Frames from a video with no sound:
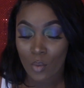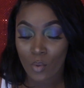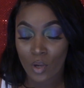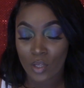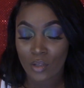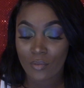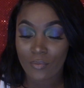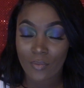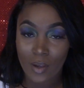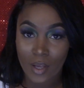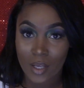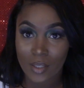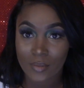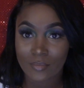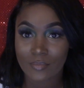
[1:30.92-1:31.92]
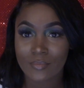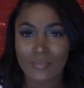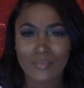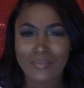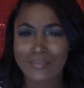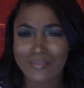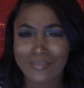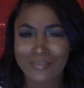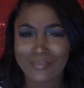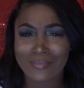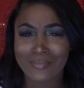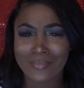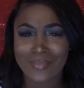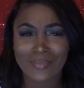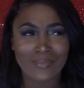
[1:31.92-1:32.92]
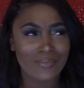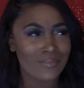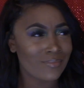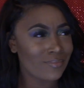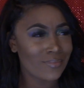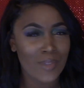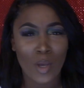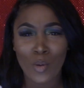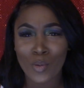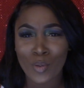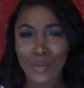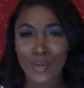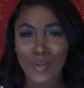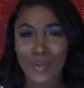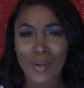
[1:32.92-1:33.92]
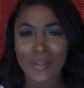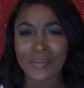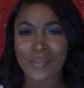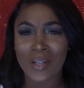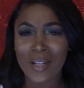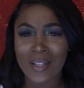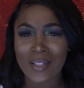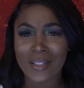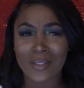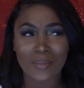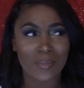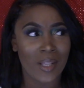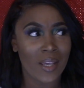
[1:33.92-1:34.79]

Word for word: Where are you from? Who don't know where I'm from?